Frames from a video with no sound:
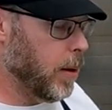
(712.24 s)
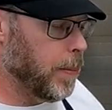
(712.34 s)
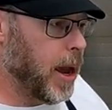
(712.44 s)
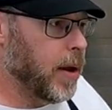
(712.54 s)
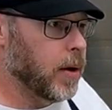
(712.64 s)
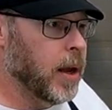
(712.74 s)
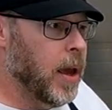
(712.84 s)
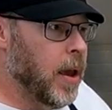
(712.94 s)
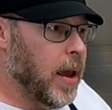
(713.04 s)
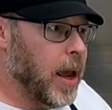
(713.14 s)
pattern.
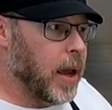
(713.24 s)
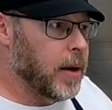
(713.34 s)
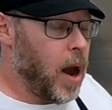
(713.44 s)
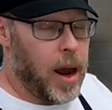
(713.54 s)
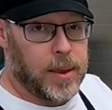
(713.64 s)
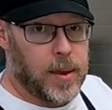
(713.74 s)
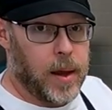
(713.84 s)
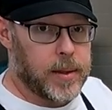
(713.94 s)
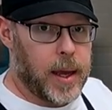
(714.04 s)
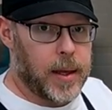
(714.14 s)
And I
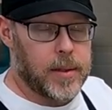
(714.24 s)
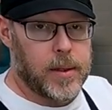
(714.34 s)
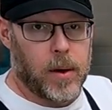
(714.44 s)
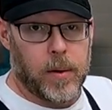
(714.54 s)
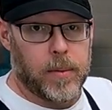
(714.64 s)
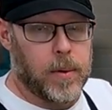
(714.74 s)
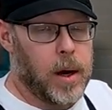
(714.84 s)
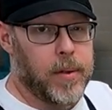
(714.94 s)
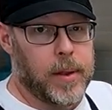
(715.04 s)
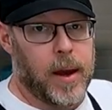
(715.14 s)
thought that, you know,
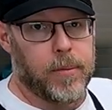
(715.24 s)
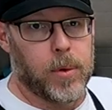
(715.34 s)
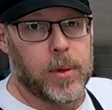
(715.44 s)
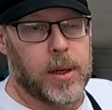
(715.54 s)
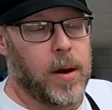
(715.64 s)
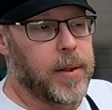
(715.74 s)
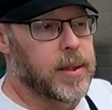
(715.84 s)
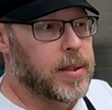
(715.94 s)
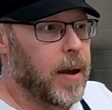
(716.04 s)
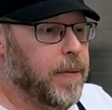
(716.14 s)
well, I've ruined all
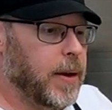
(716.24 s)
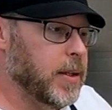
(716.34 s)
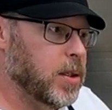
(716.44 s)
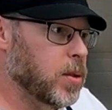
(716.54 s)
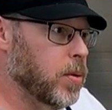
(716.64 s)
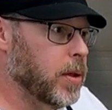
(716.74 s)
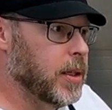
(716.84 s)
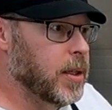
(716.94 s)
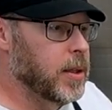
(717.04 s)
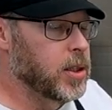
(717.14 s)
this stuff and I just threw it
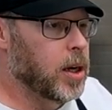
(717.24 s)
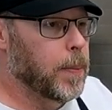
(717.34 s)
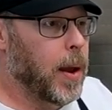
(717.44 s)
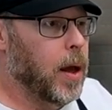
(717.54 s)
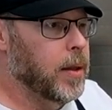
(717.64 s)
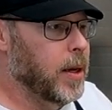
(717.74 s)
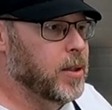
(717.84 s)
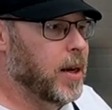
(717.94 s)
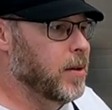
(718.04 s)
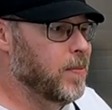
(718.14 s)
into the junk pile, and I
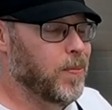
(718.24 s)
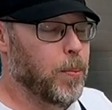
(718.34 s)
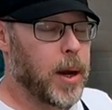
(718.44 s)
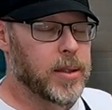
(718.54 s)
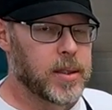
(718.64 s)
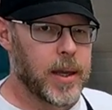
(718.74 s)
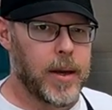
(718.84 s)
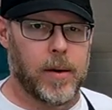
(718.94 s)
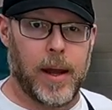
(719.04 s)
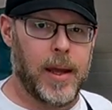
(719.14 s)
checked months later and